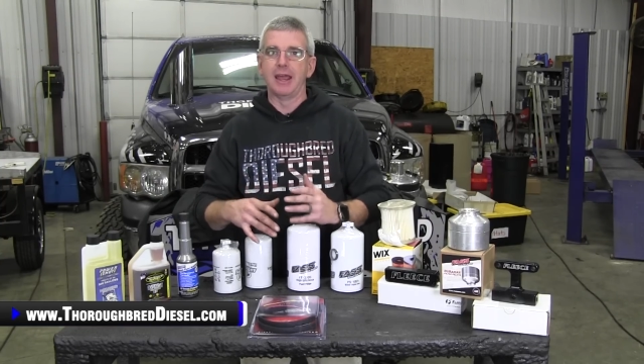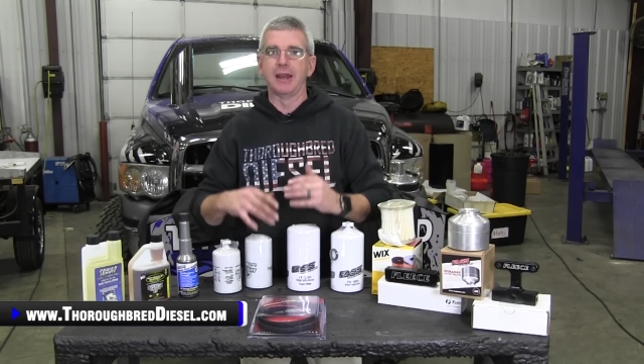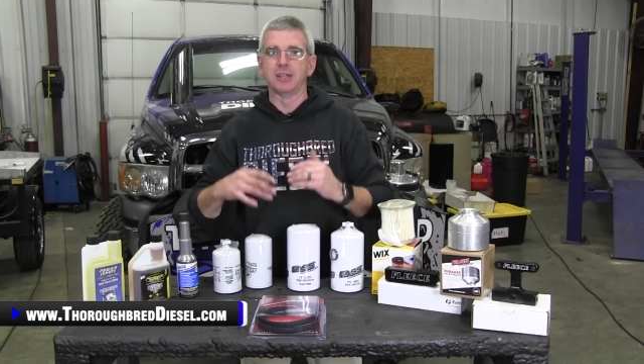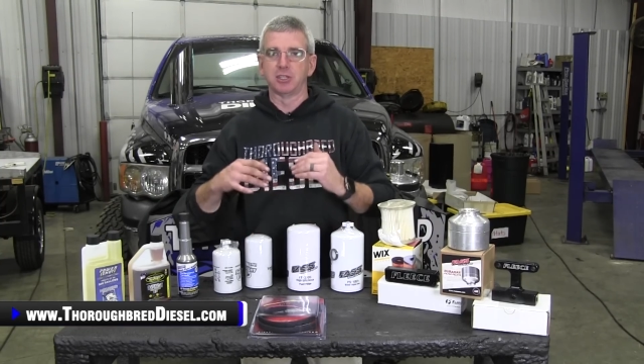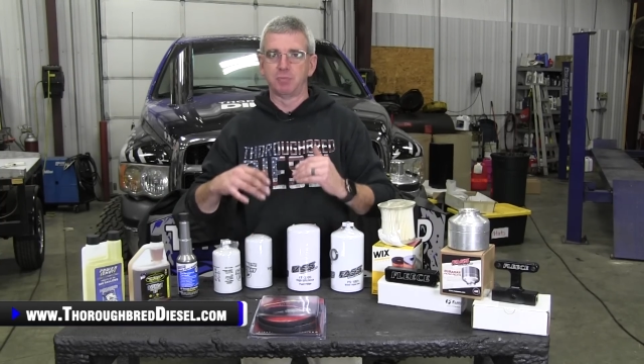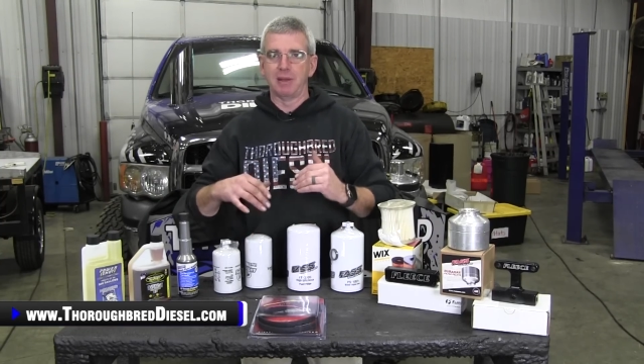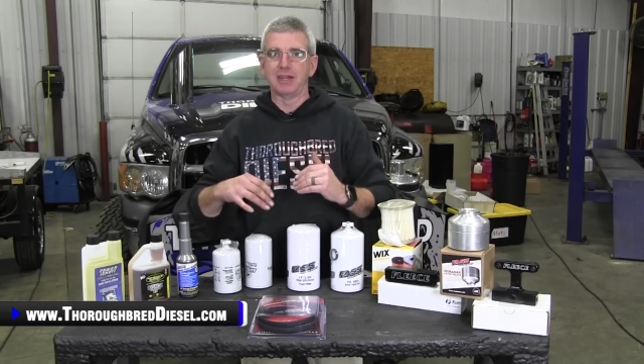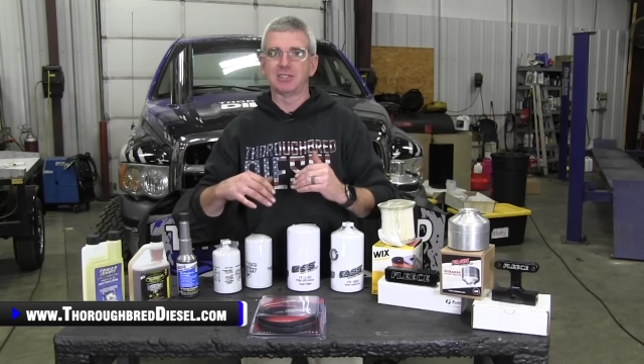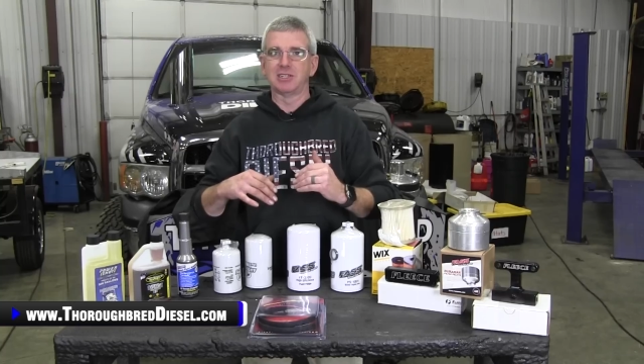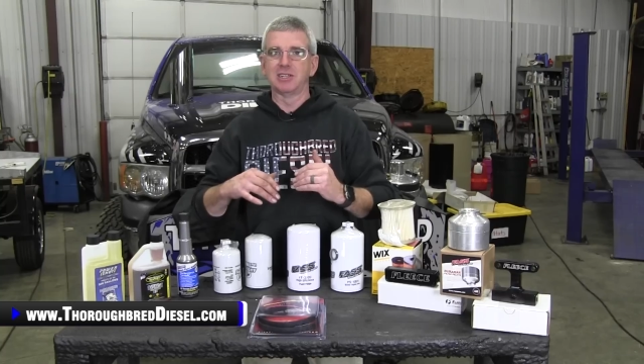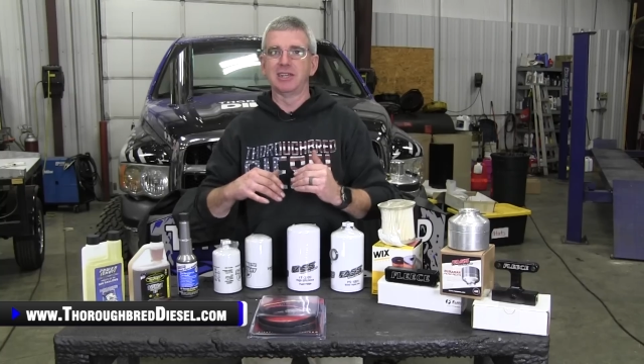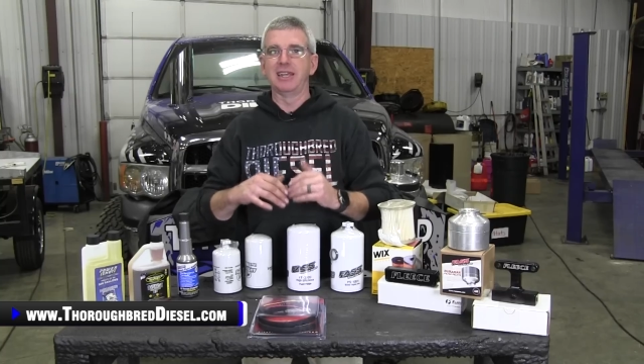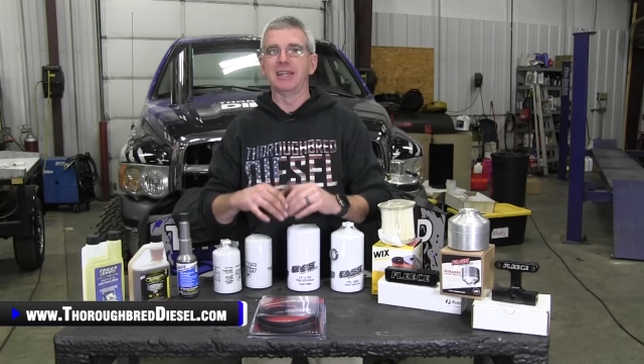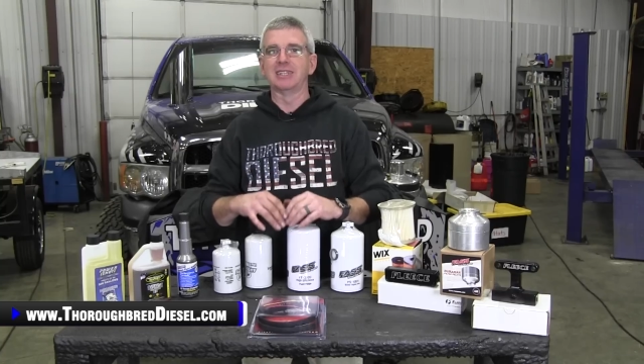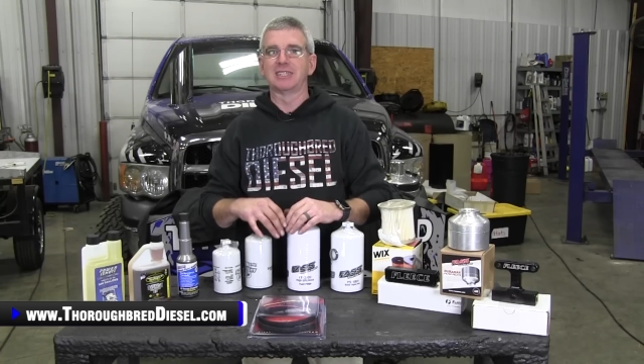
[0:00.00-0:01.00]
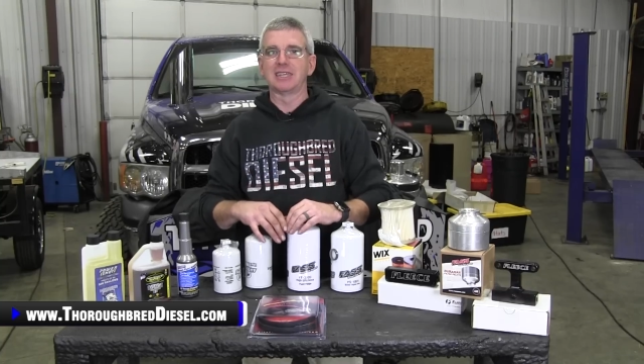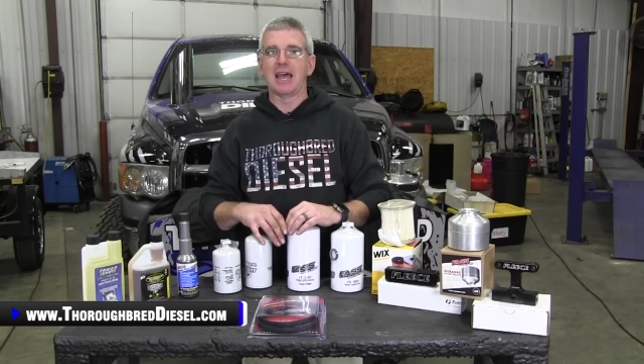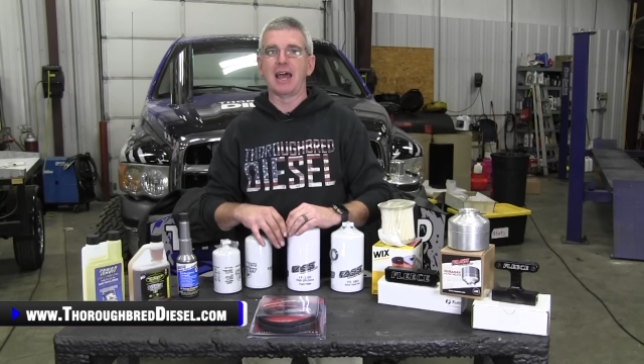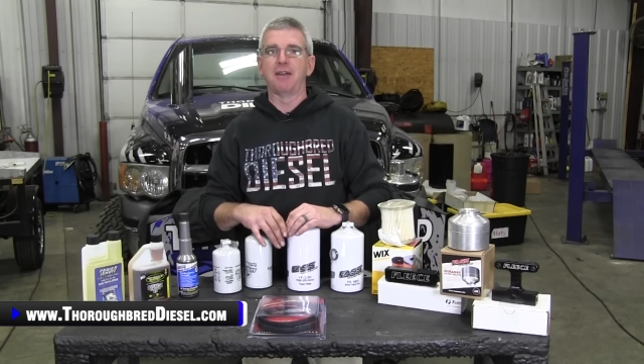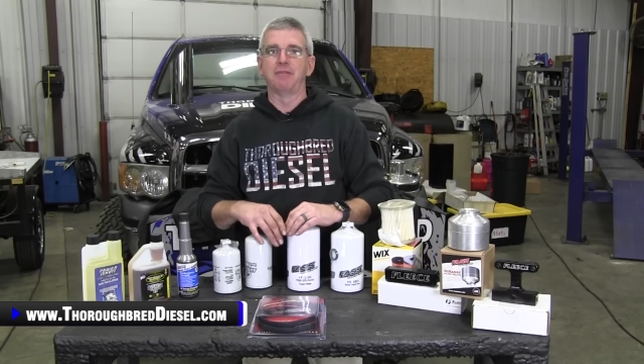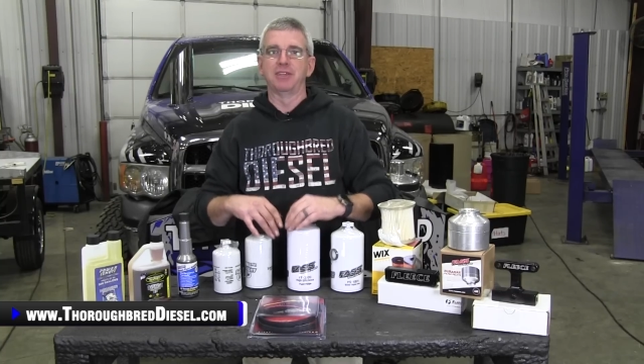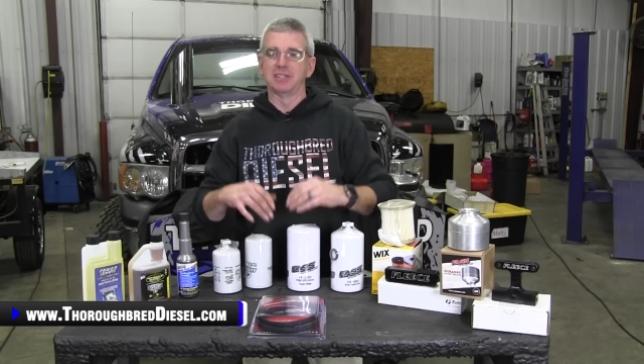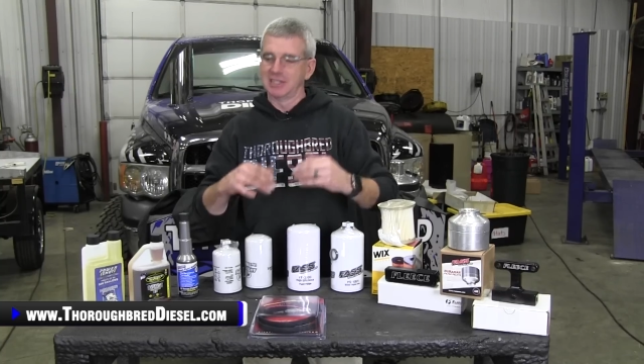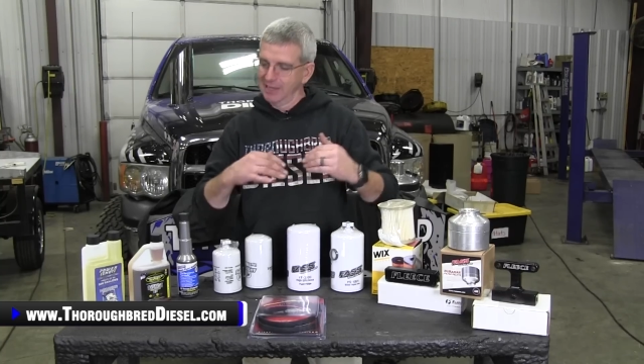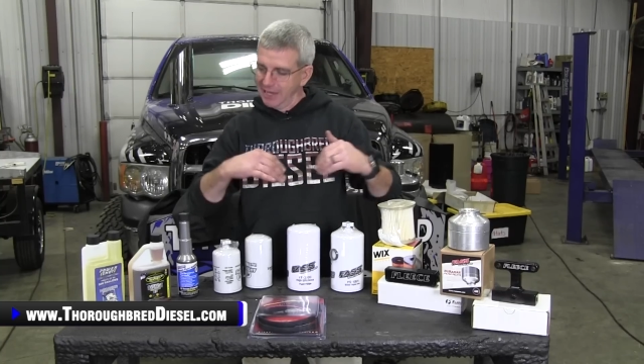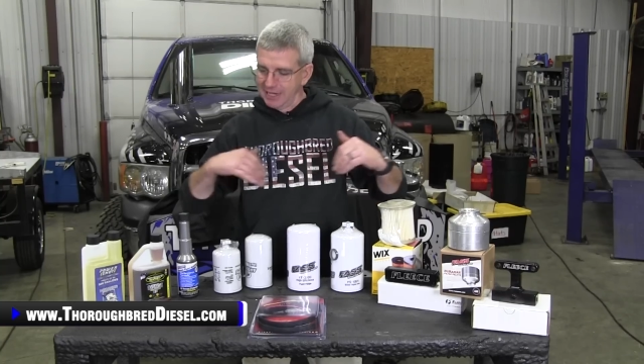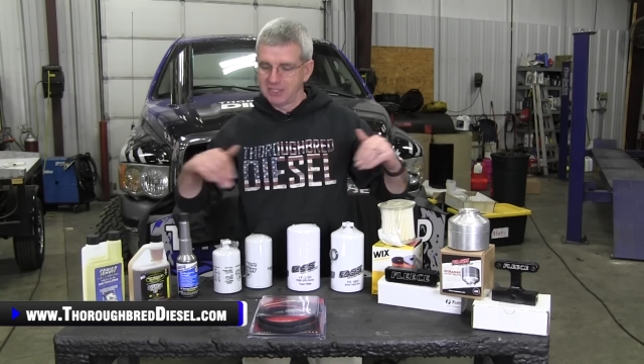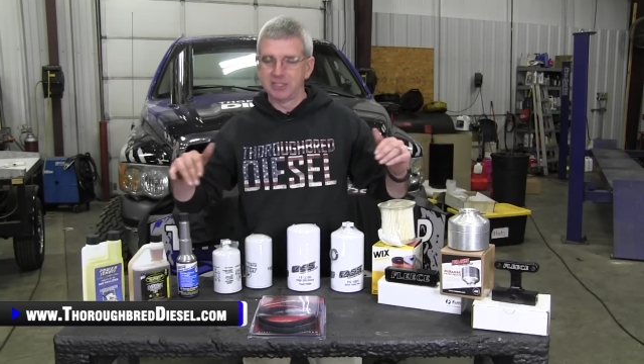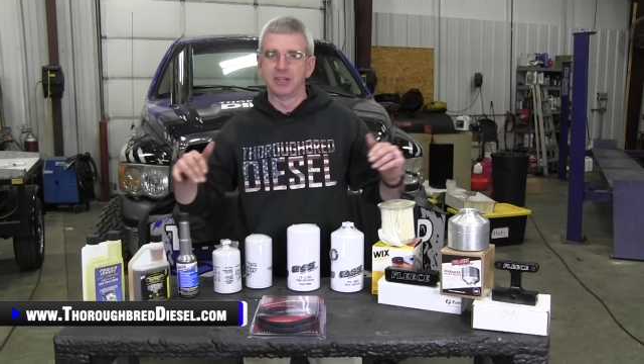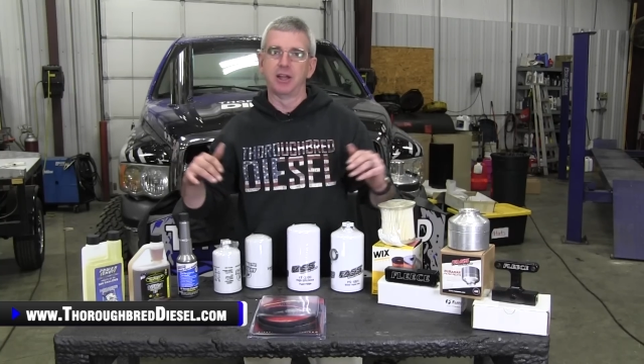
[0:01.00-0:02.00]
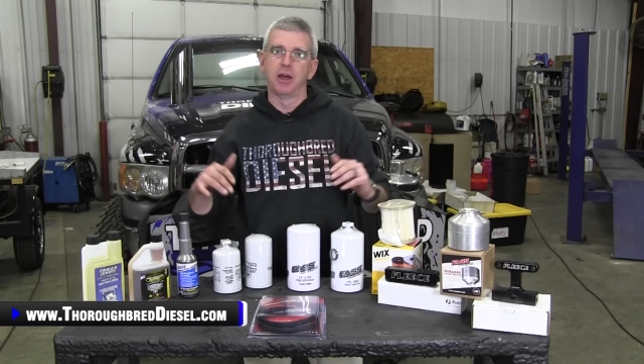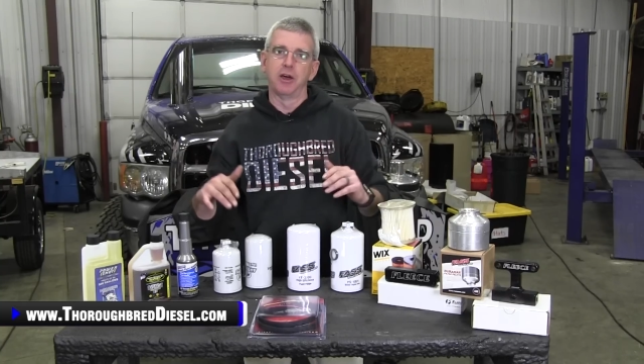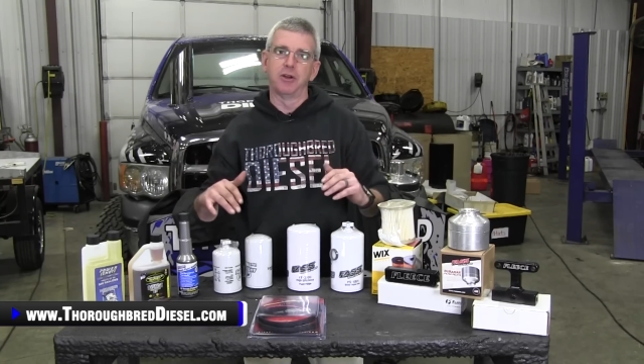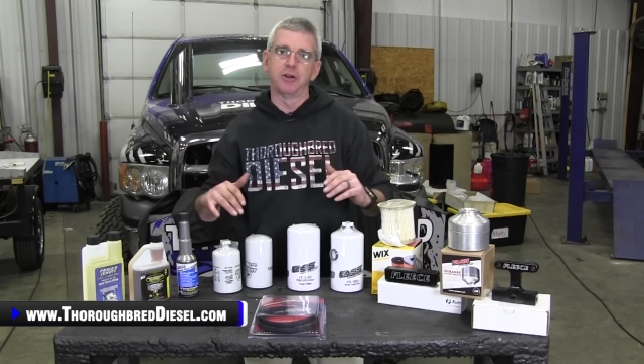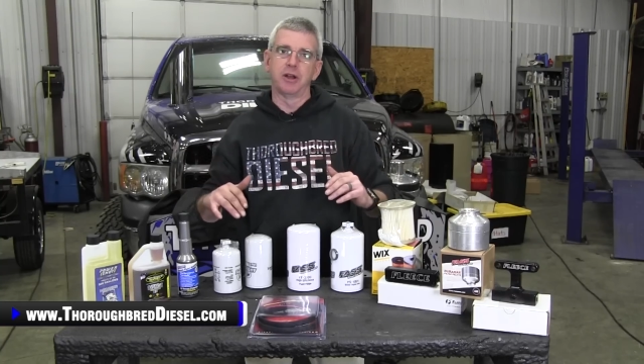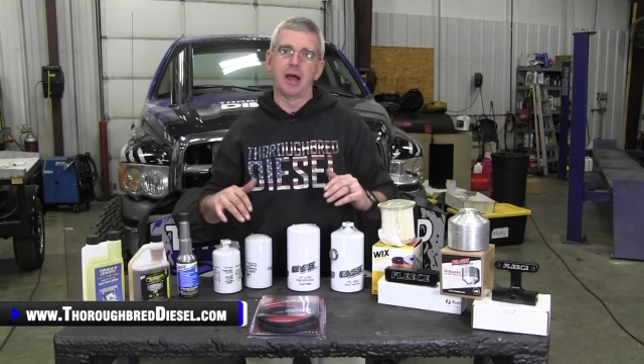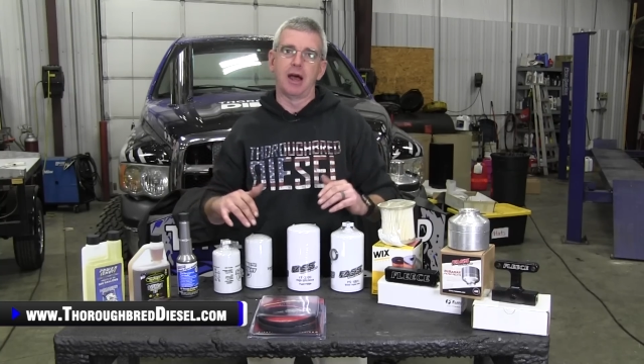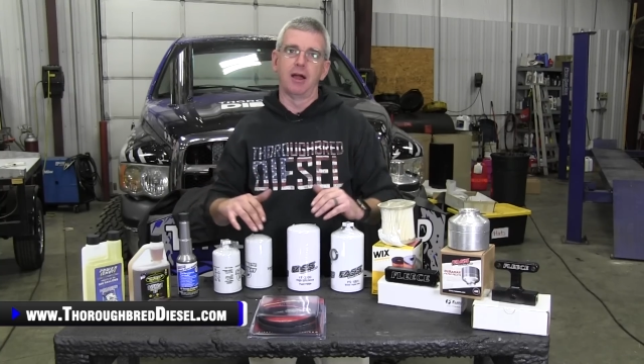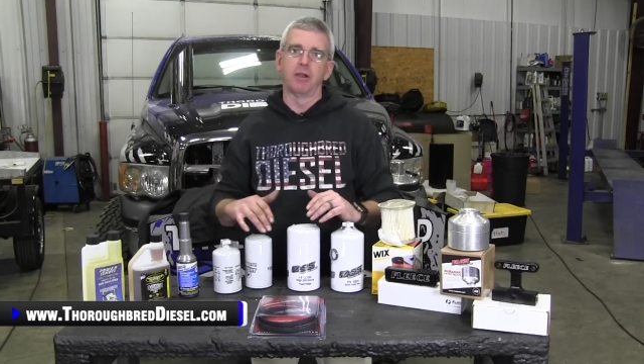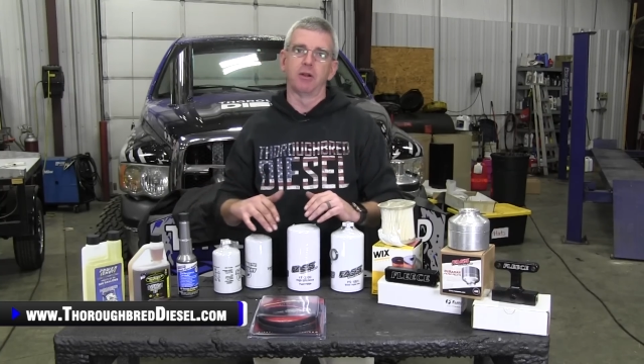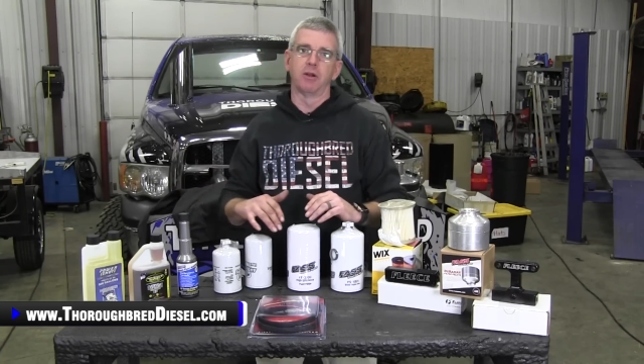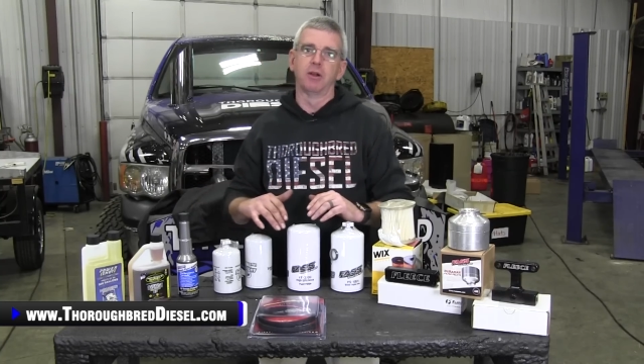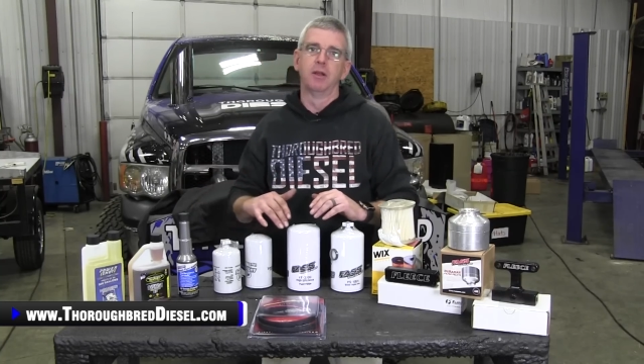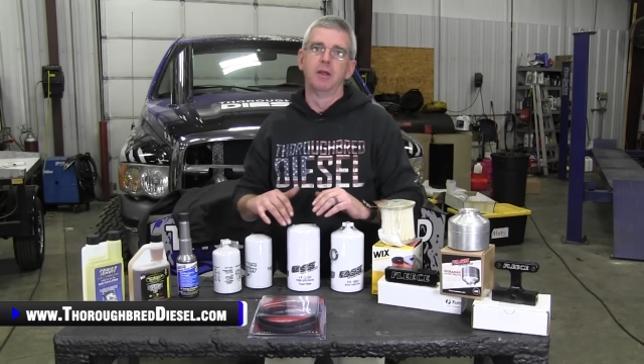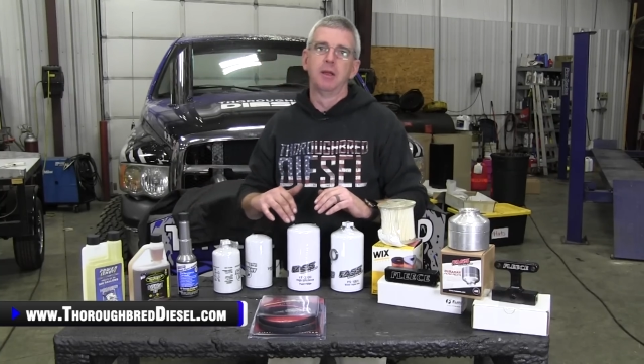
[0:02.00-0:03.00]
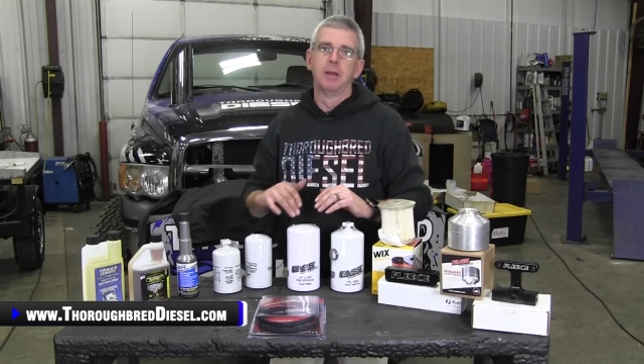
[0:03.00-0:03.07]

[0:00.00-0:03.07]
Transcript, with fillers: and especially inside of this less than $100